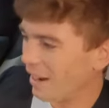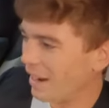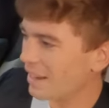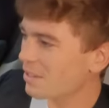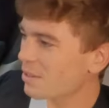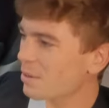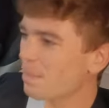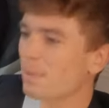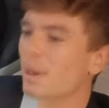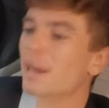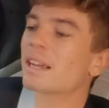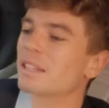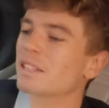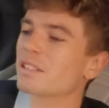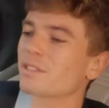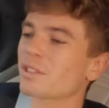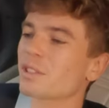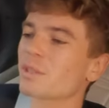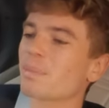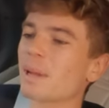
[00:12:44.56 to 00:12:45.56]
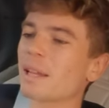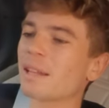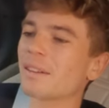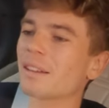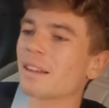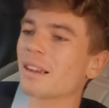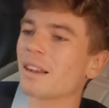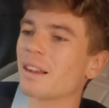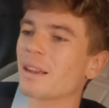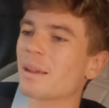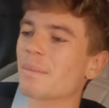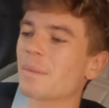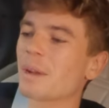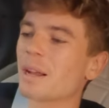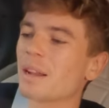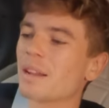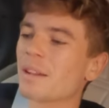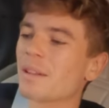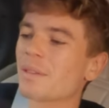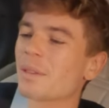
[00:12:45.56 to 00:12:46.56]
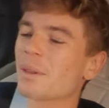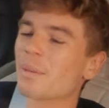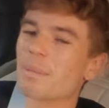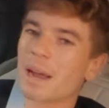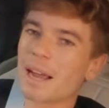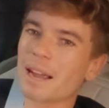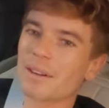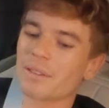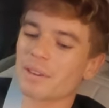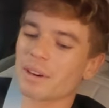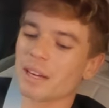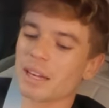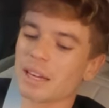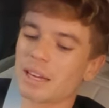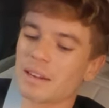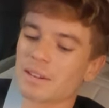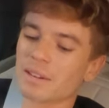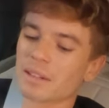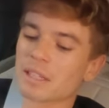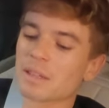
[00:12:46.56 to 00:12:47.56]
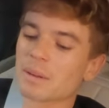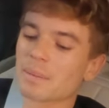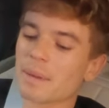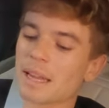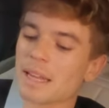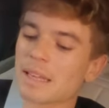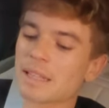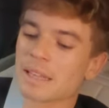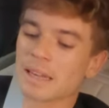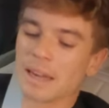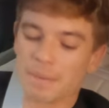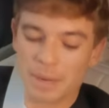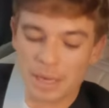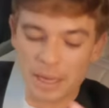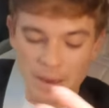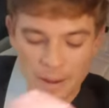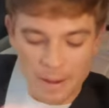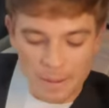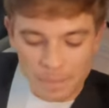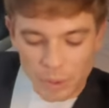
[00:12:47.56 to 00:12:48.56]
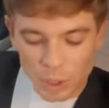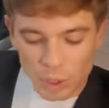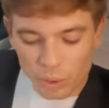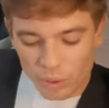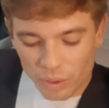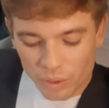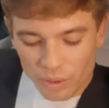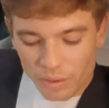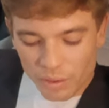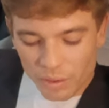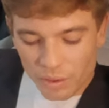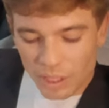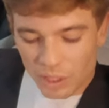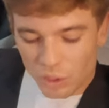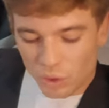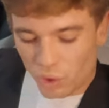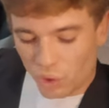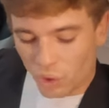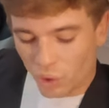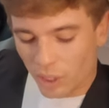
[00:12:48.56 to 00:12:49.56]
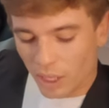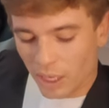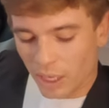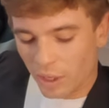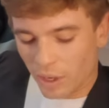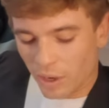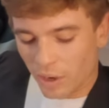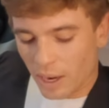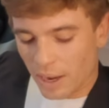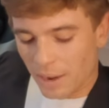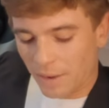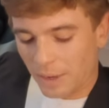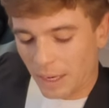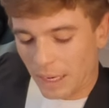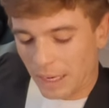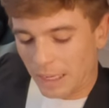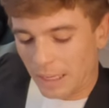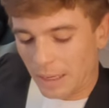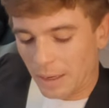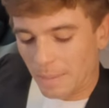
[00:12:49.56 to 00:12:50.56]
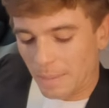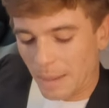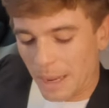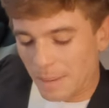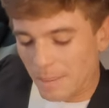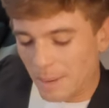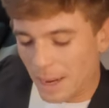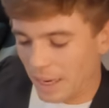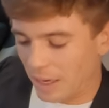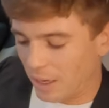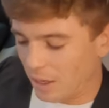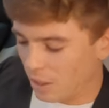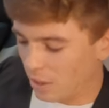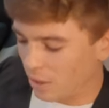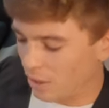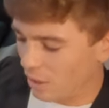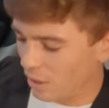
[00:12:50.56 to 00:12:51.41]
as a place to spend time, the back right here is amazing. I mean, you it's true that you don't have like in a Maybach a